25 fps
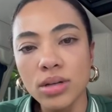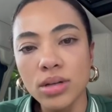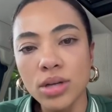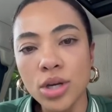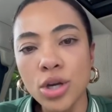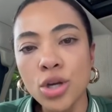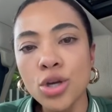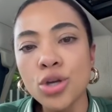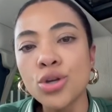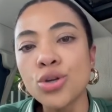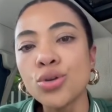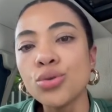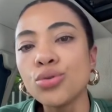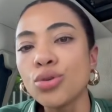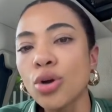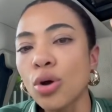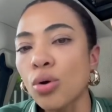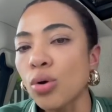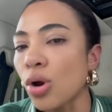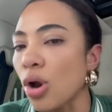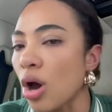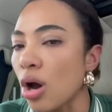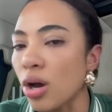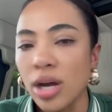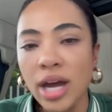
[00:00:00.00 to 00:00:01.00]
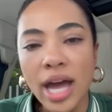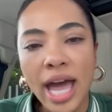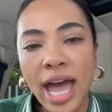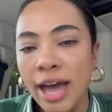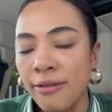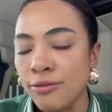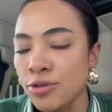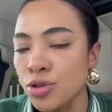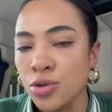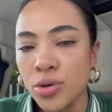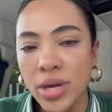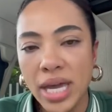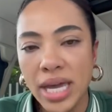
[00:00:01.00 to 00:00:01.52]
You no longer have
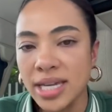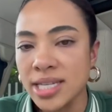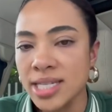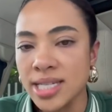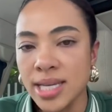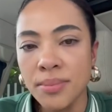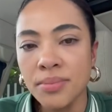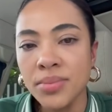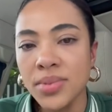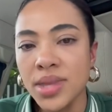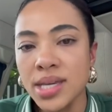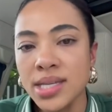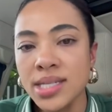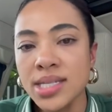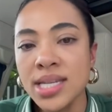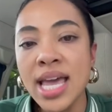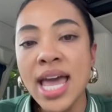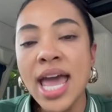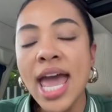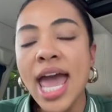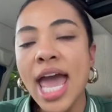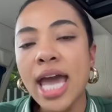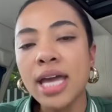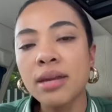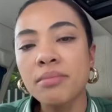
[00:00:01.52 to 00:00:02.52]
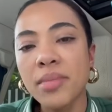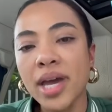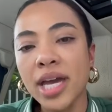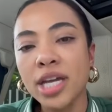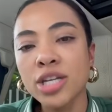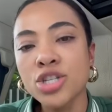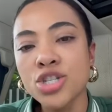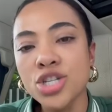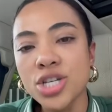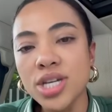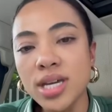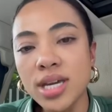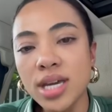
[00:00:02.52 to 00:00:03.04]
to accept this. And
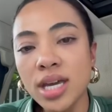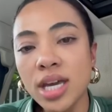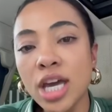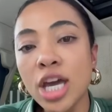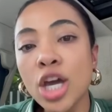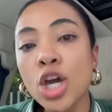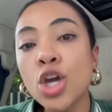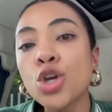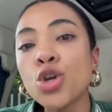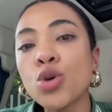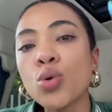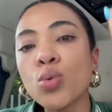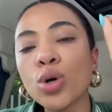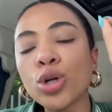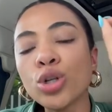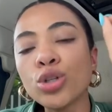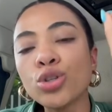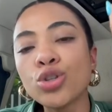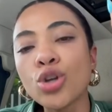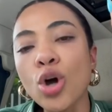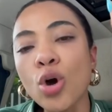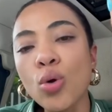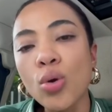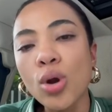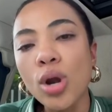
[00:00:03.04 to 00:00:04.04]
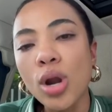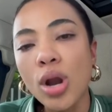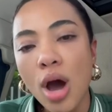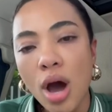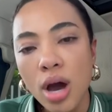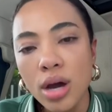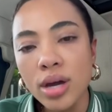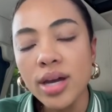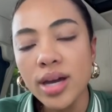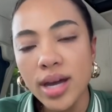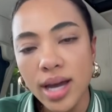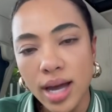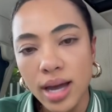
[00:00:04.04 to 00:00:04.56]
MacG, you will no
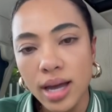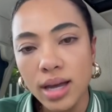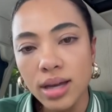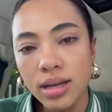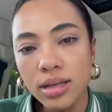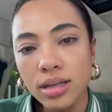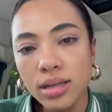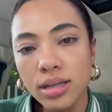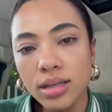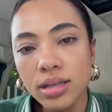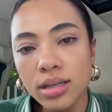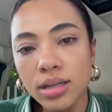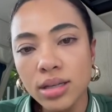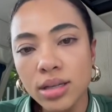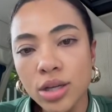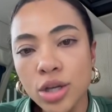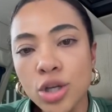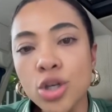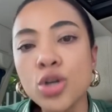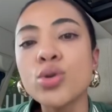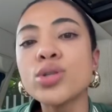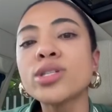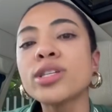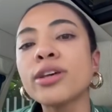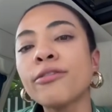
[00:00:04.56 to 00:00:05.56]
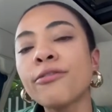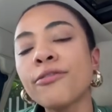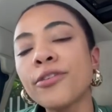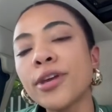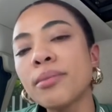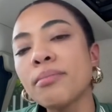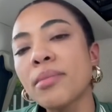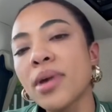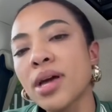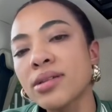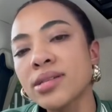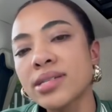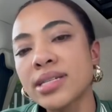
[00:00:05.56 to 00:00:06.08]
longer use a
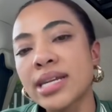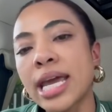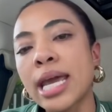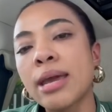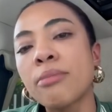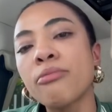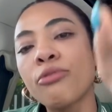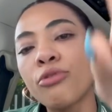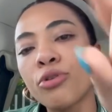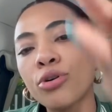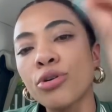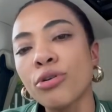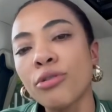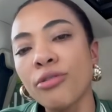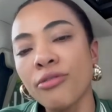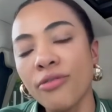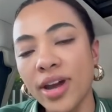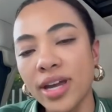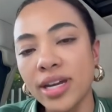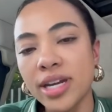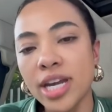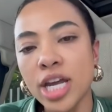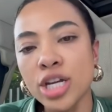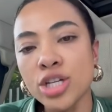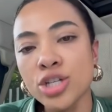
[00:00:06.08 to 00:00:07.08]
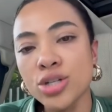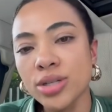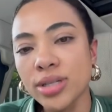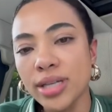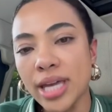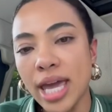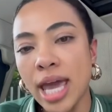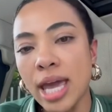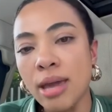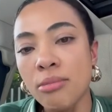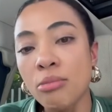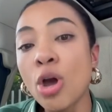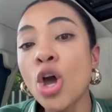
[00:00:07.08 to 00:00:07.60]
female's name for your financial
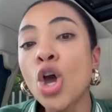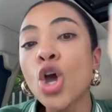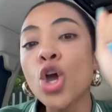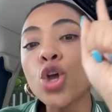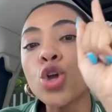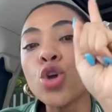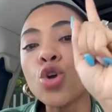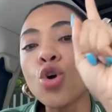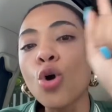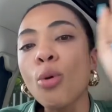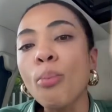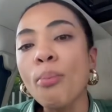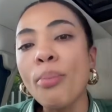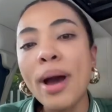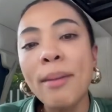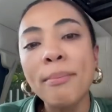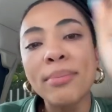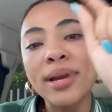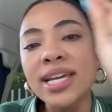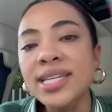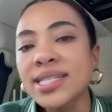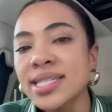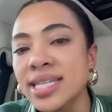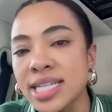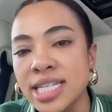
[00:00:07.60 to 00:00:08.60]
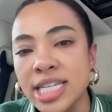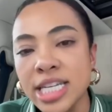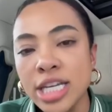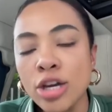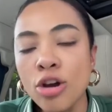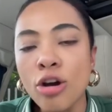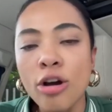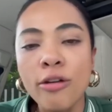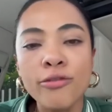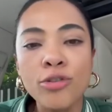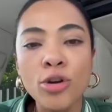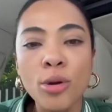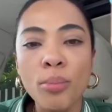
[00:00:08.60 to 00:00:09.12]
game. Your publicity
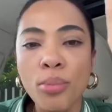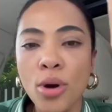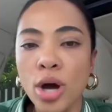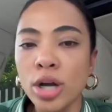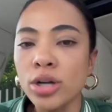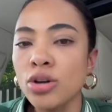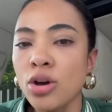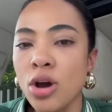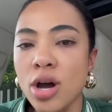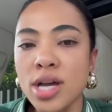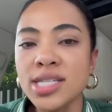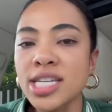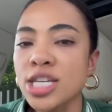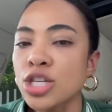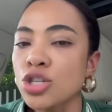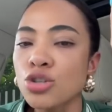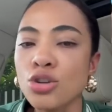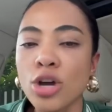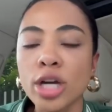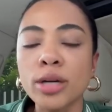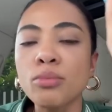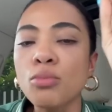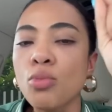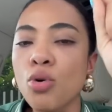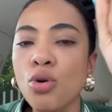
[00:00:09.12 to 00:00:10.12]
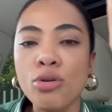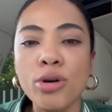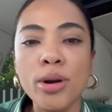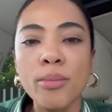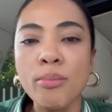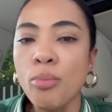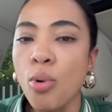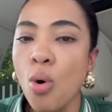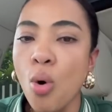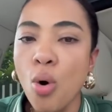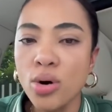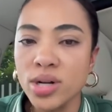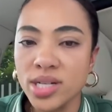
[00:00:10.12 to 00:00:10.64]
of your podcast is not more
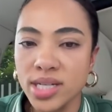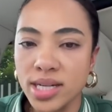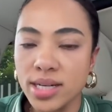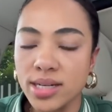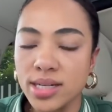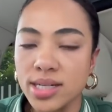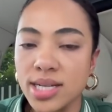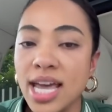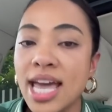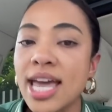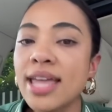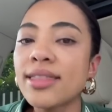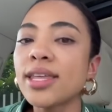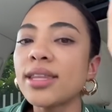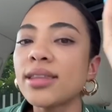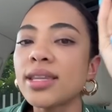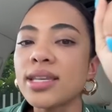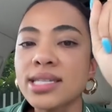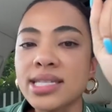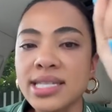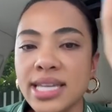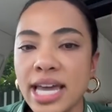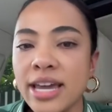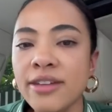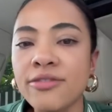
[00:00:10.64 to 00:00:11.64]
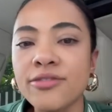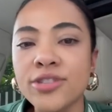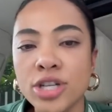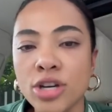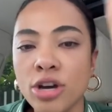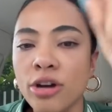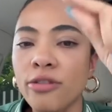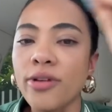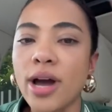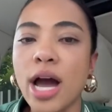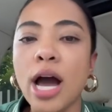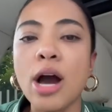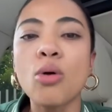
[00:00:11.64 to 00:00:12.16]
important than the safety of
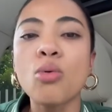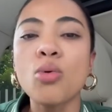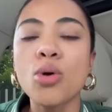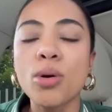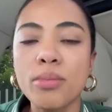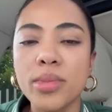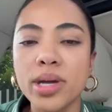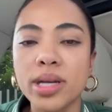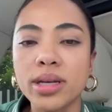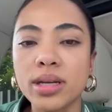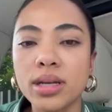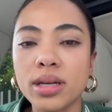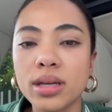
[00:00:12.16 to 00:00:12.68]
our women.